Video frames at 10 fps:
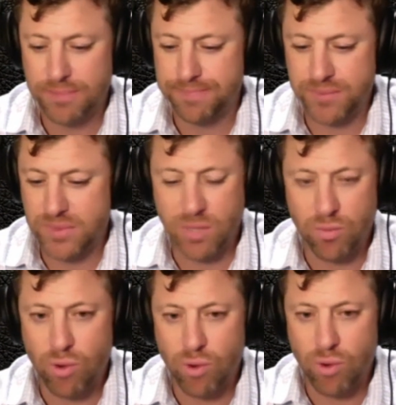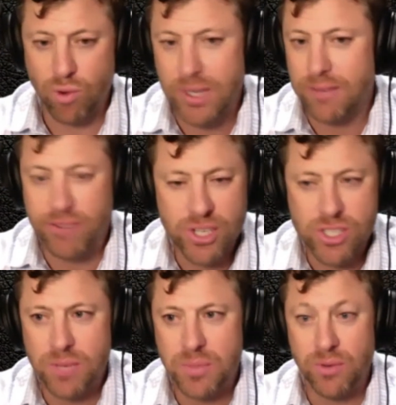camaraderie and
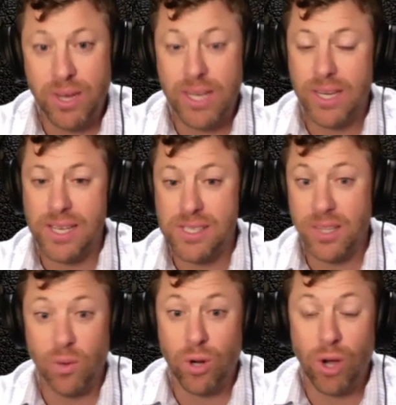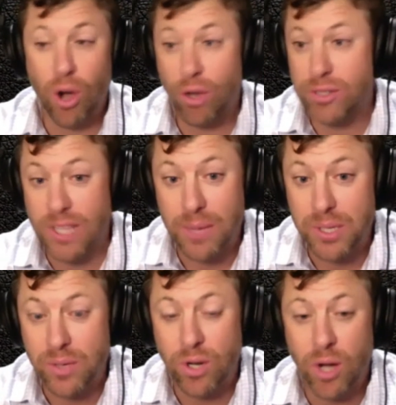friendship and recognizing that we're all sloppy,
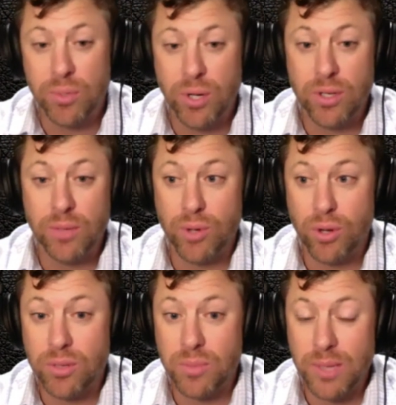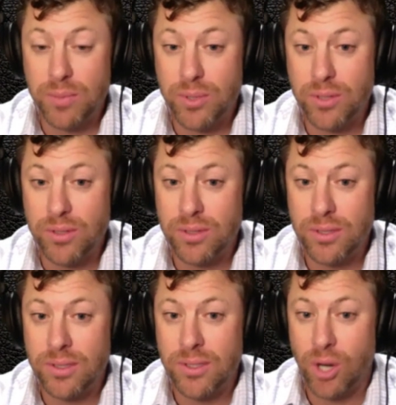we're all broken people.
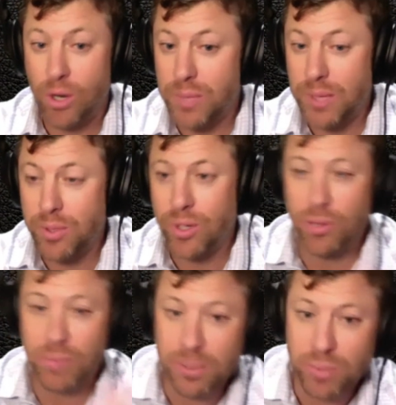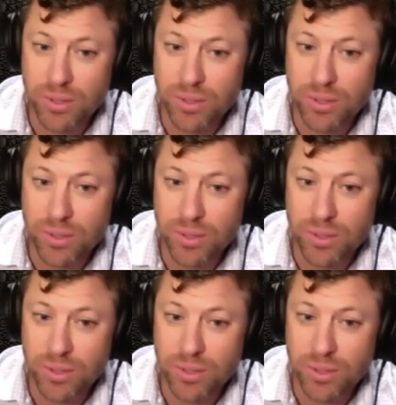Hurt people.